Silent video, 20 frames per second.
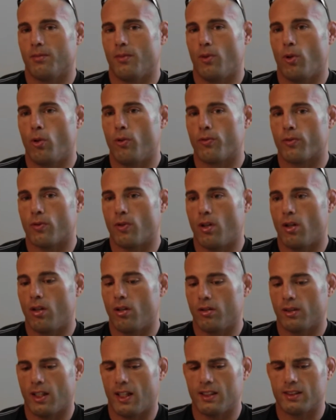
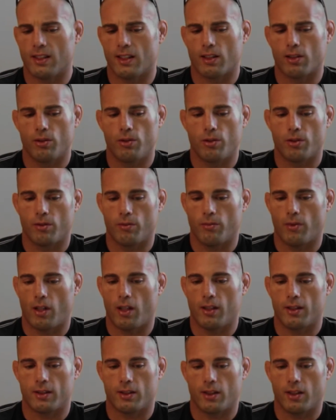Overall, guys like Luke,
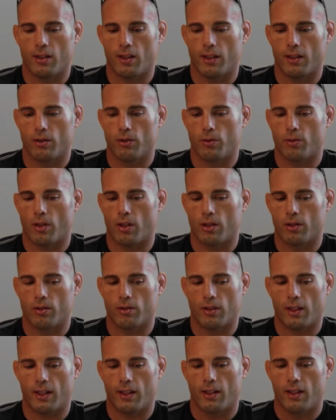honestly, like Luke
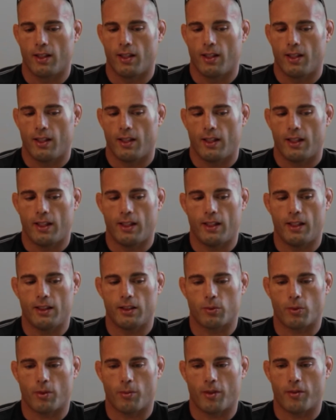Rocco, like
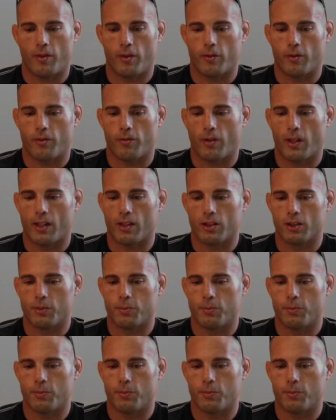he's one of my favorite fighters